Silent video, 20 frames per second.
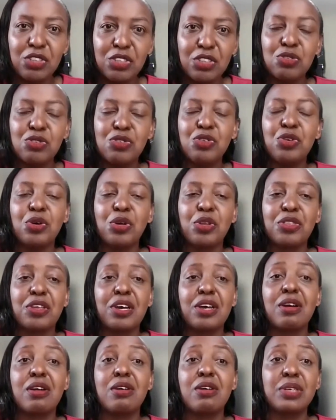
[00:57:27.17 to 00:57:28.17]
You need to do
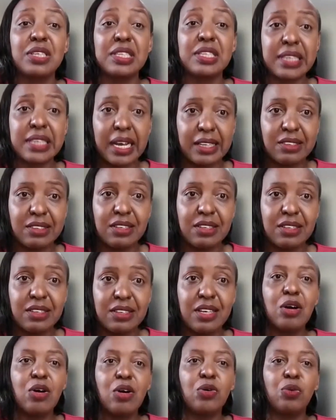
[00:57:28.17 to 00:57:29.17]
your thorough
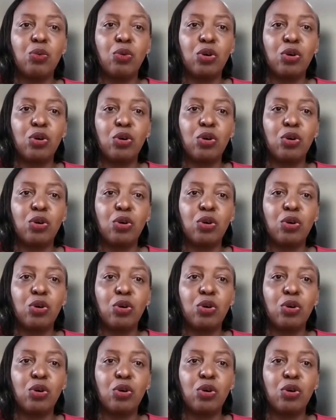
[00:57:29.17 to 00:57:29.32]
research